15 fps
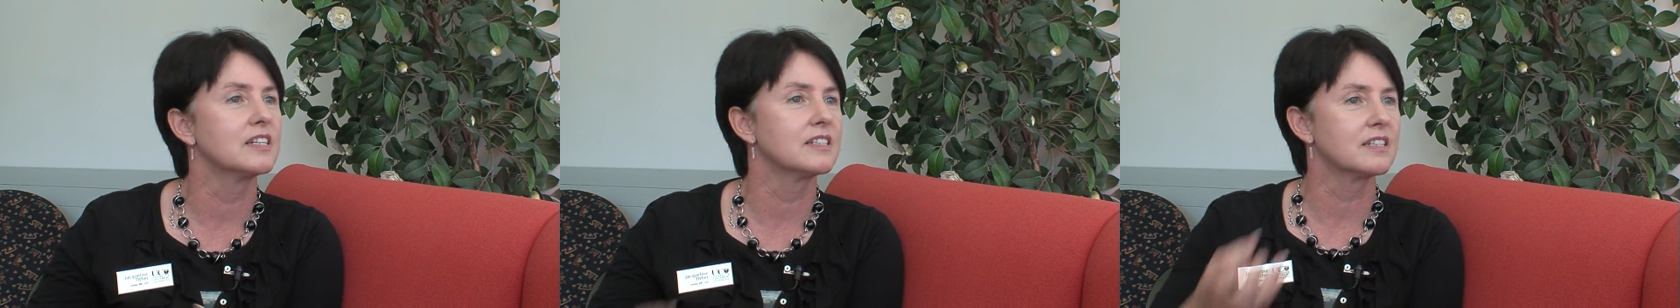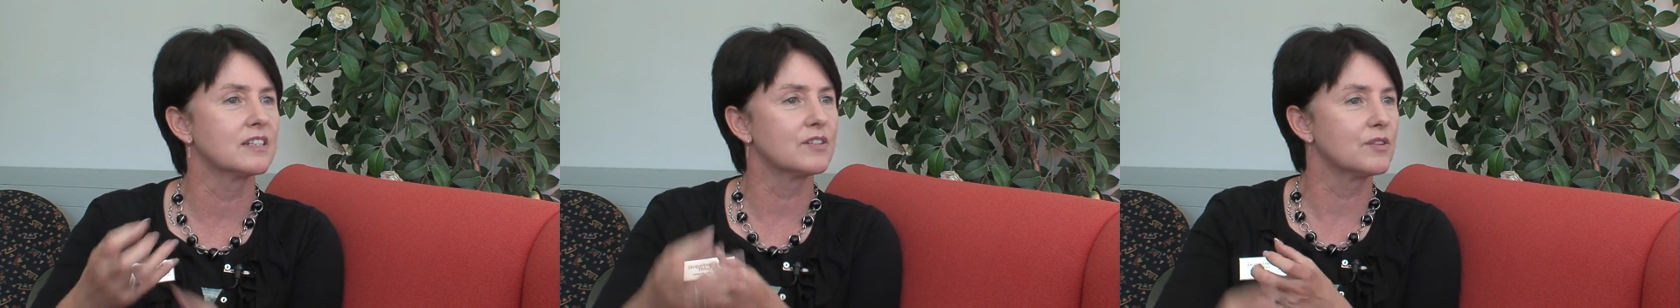
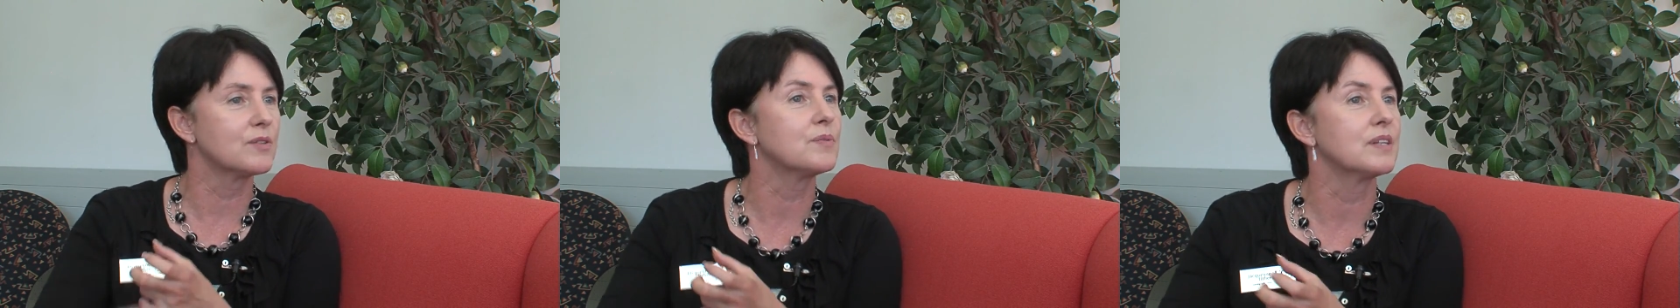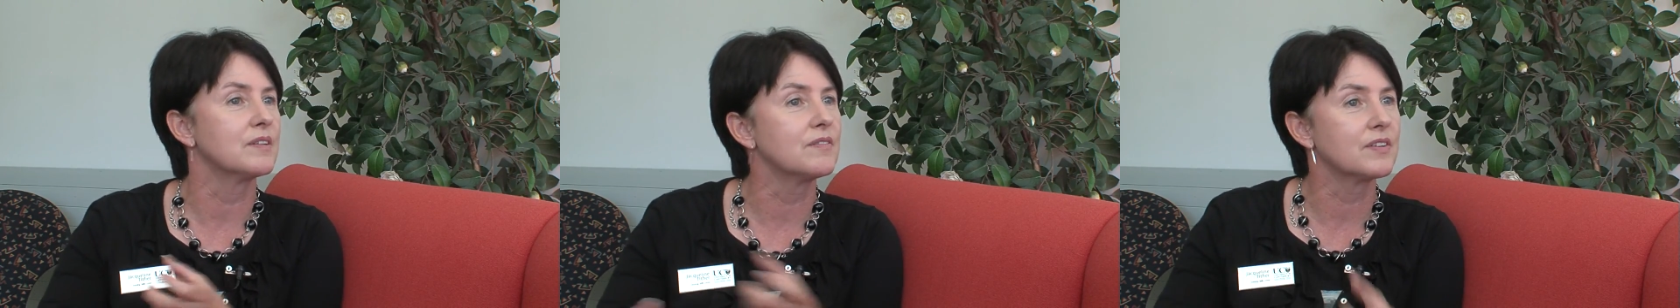is a
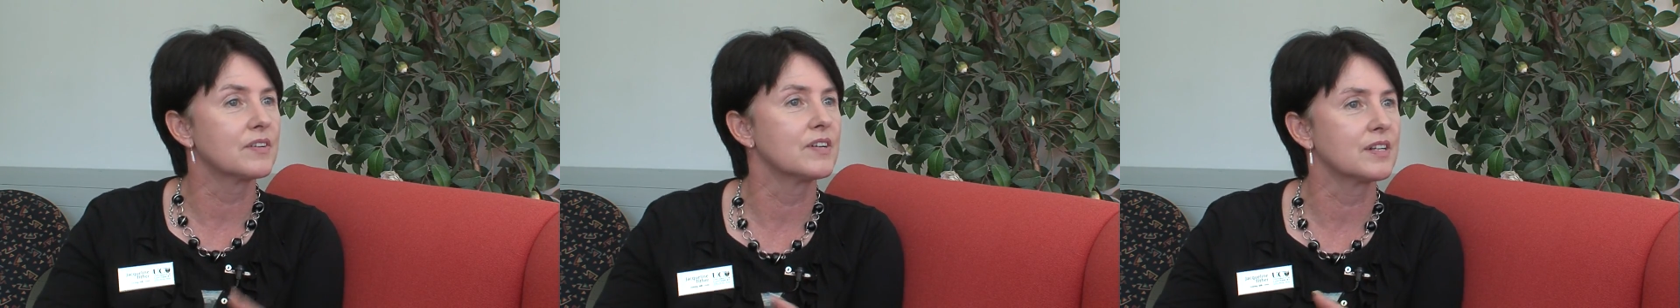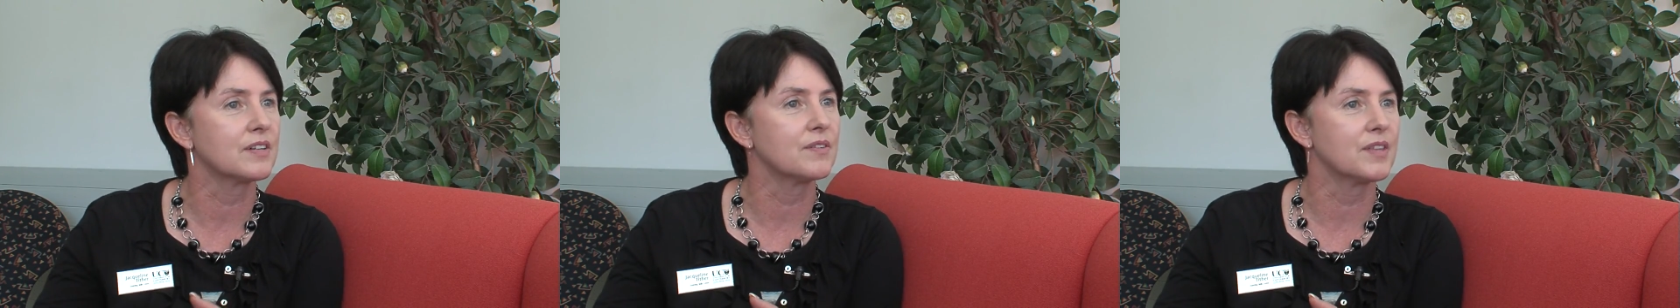good one for
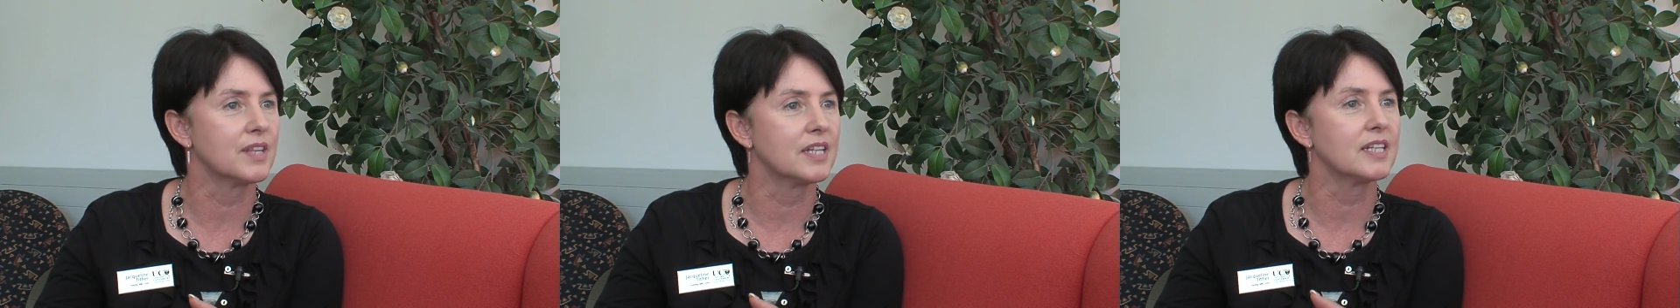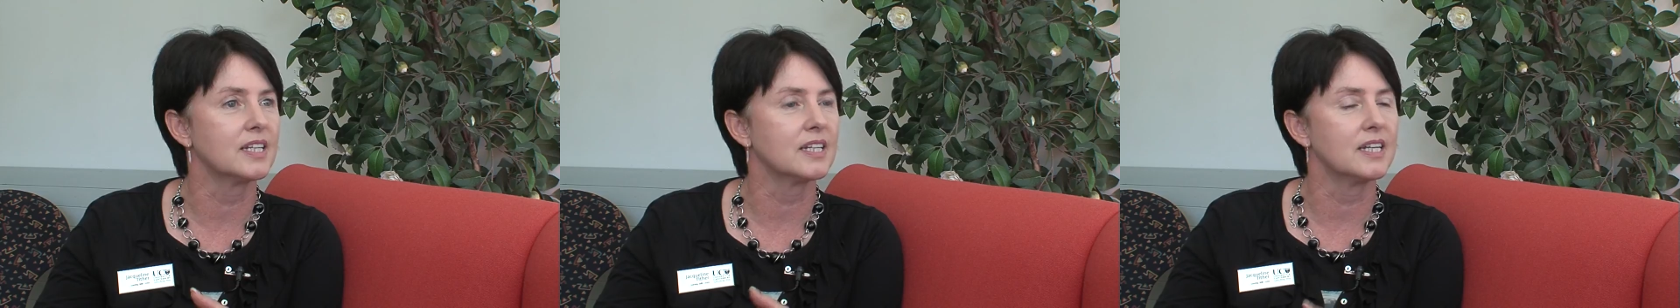critical
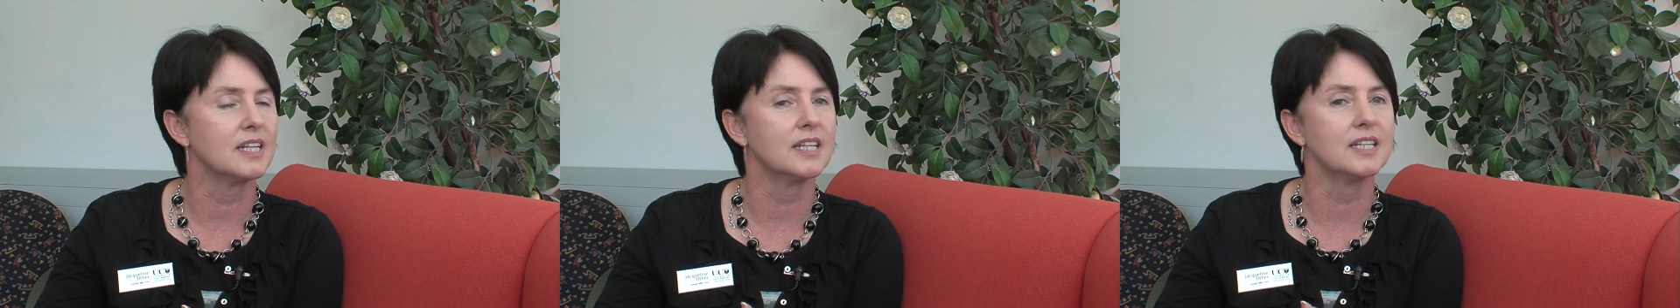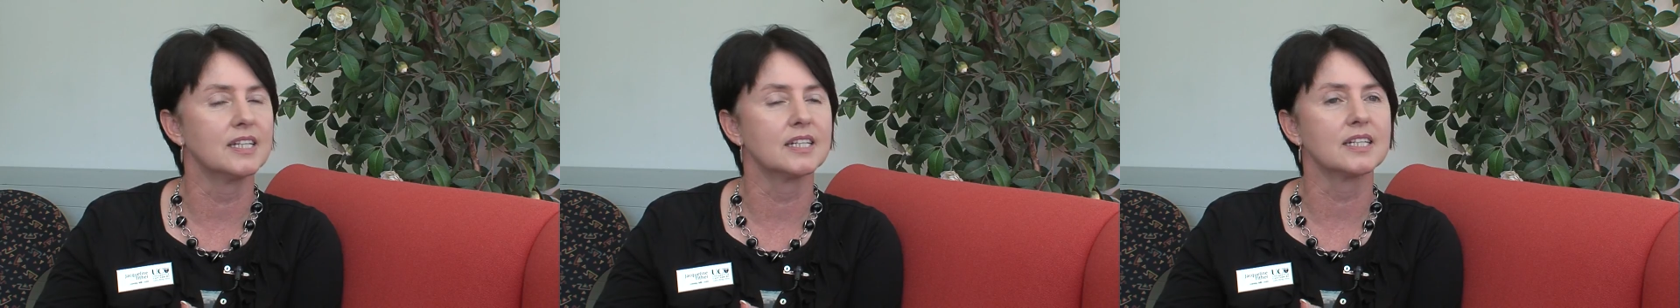thinking, I
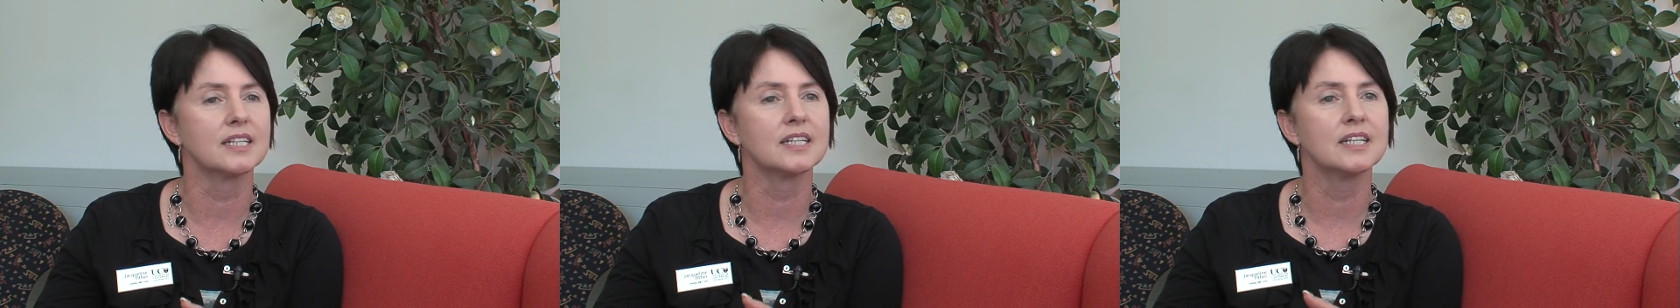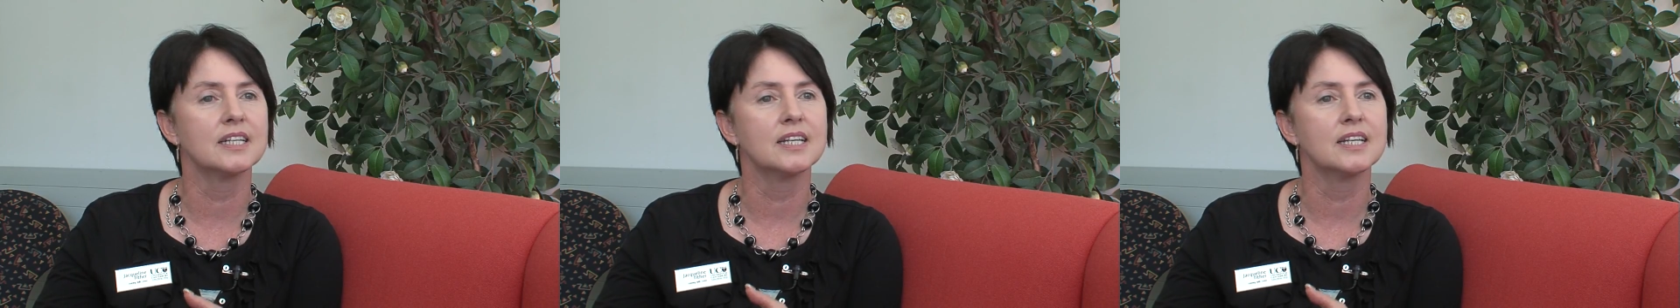think.